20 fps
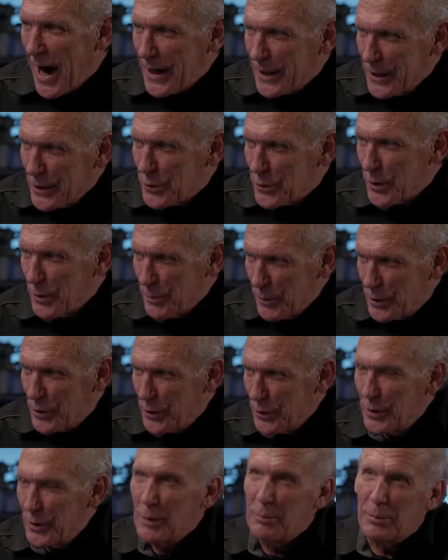I could trim the
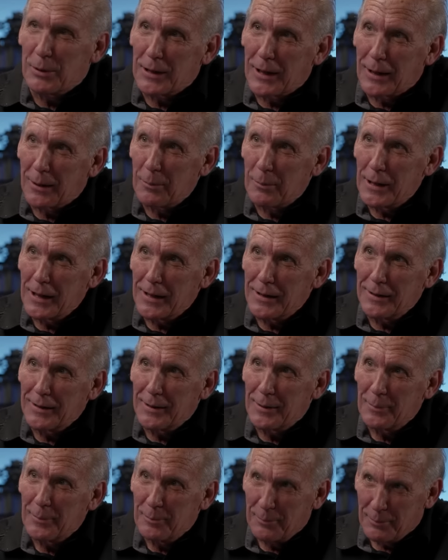tune up a little bit
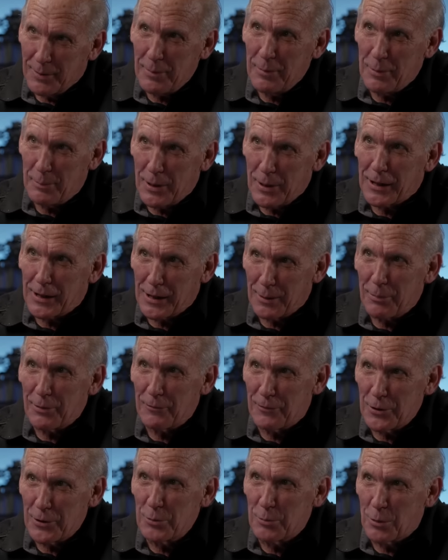maybe pick up
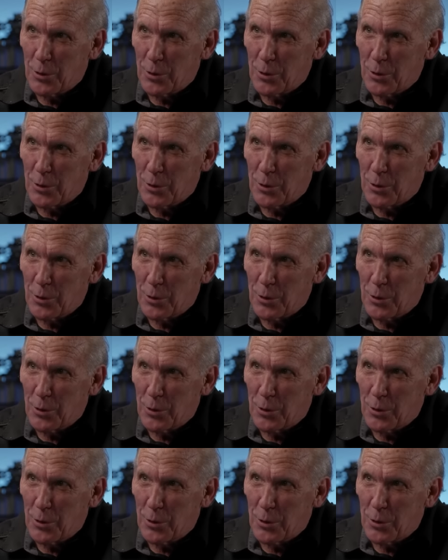a few